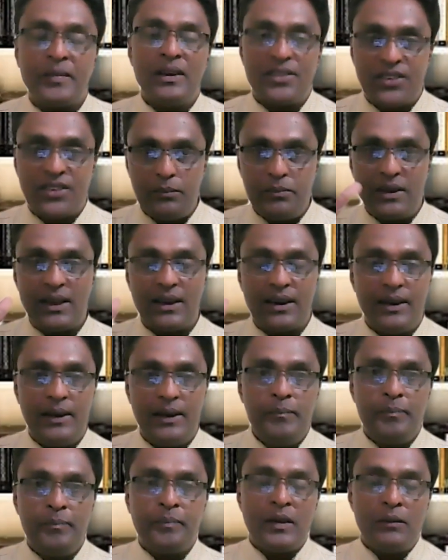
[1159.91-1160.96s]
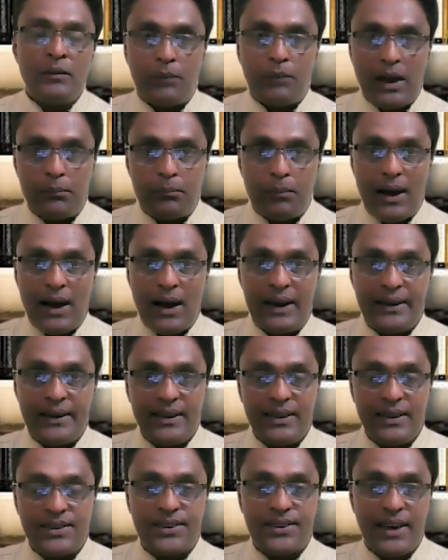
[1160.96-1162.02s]
Similarly, by
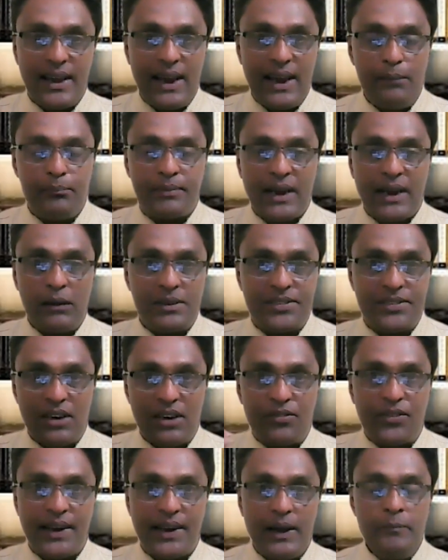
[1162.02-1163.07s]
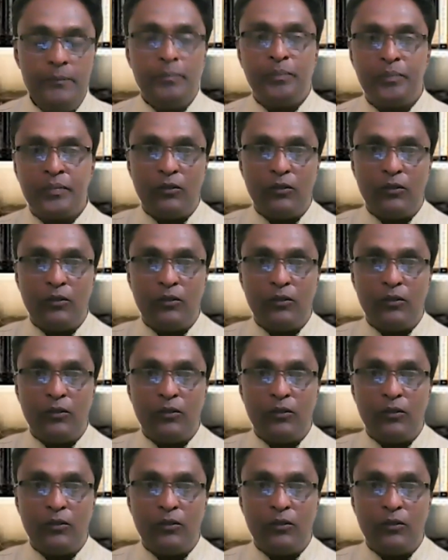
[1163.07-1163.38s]
hearting the same tables every day,